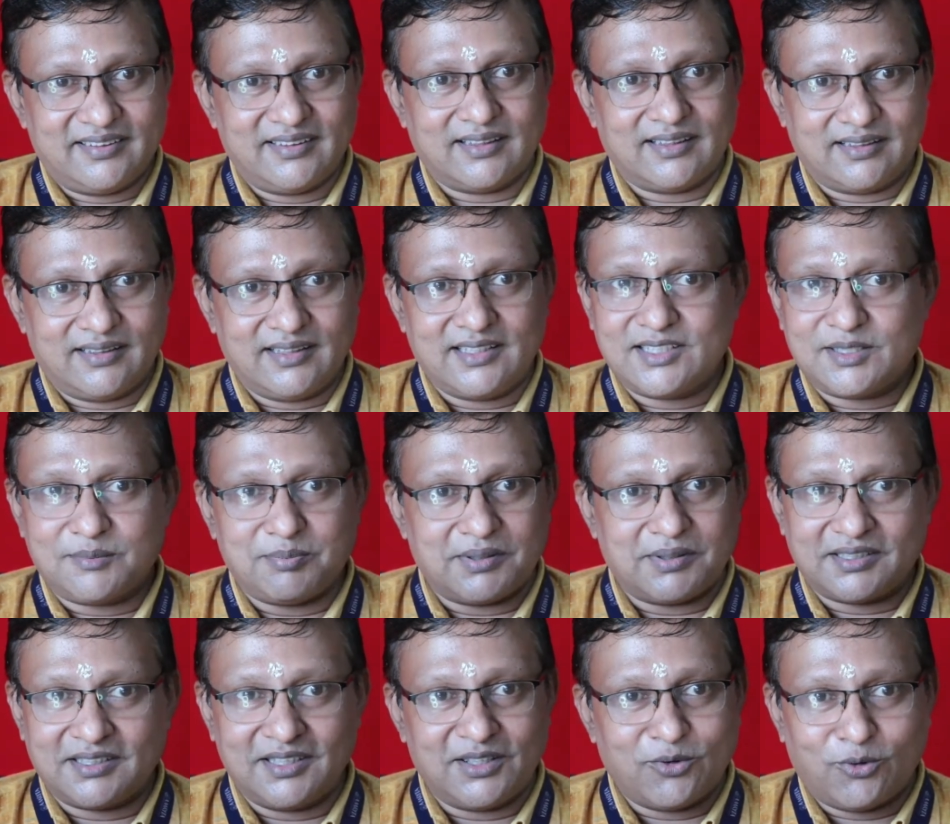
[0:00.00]
Agni is
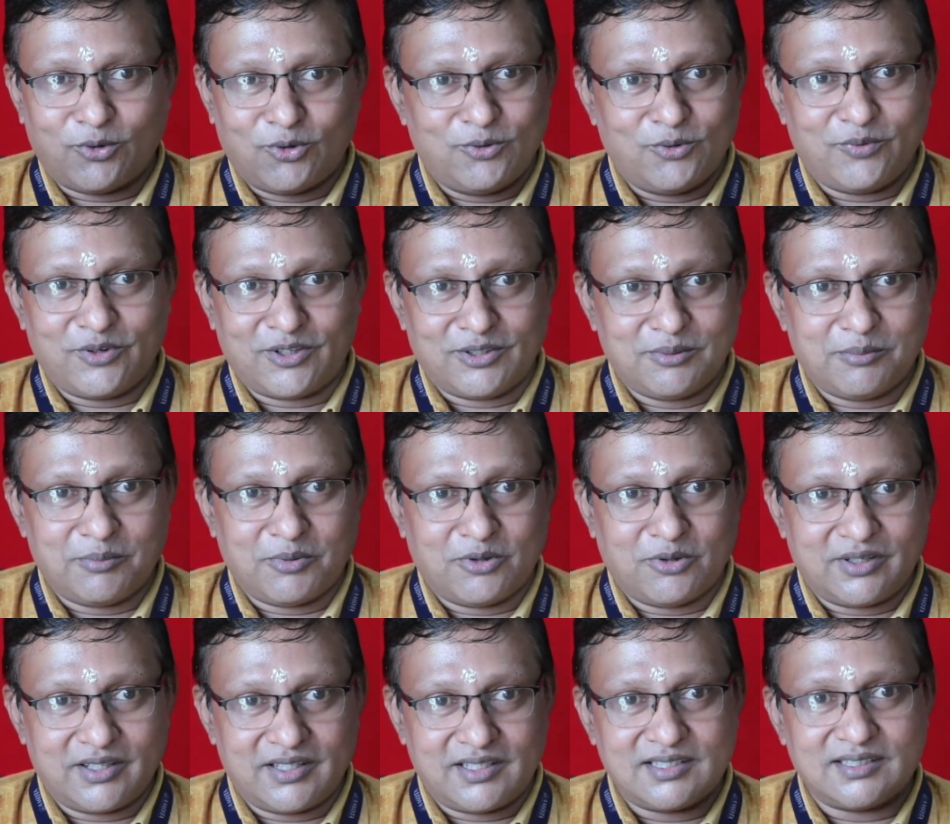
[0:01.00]
present all over the
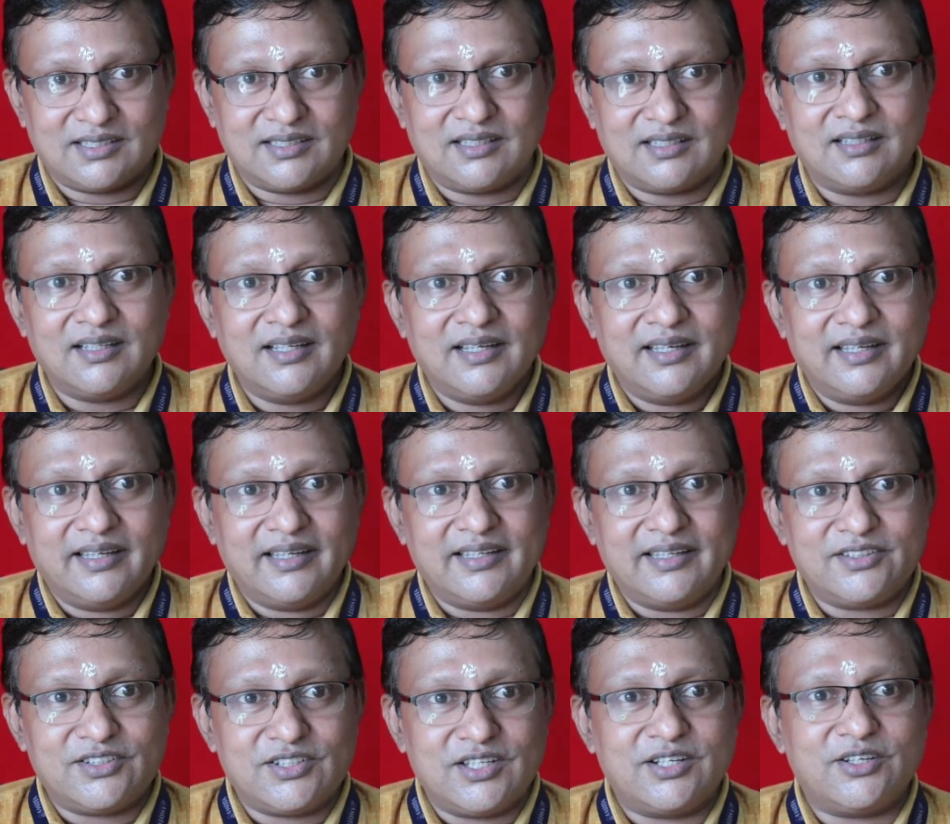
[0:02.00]
body. It is the
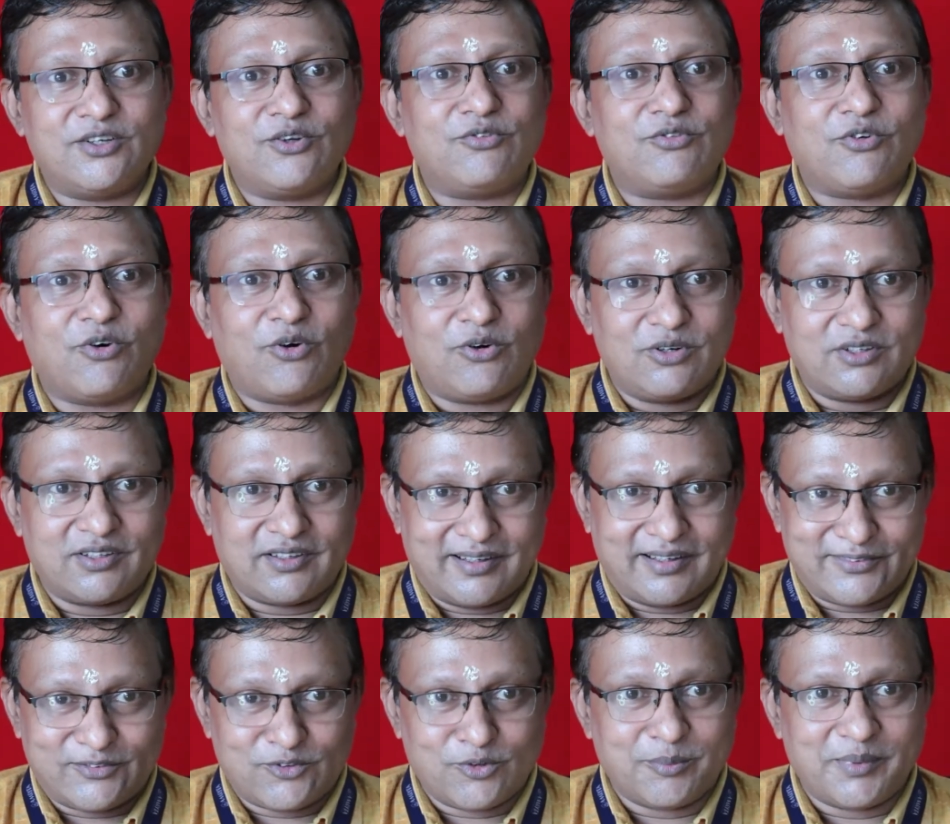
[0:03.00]
agent of all
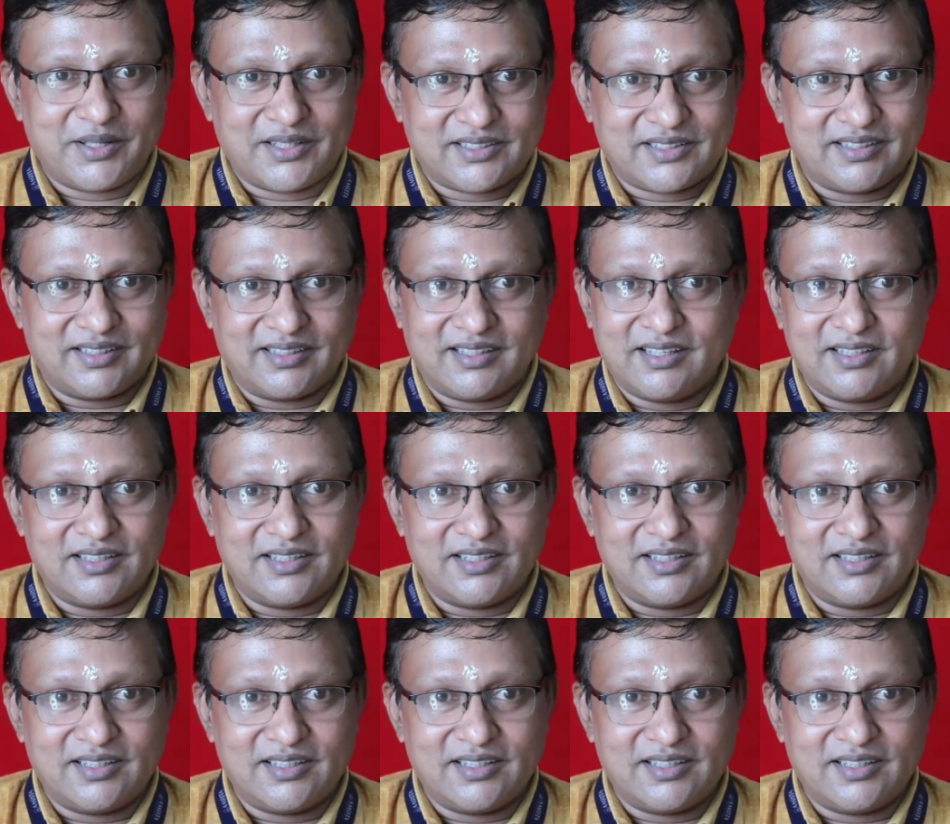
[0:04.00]
transformation.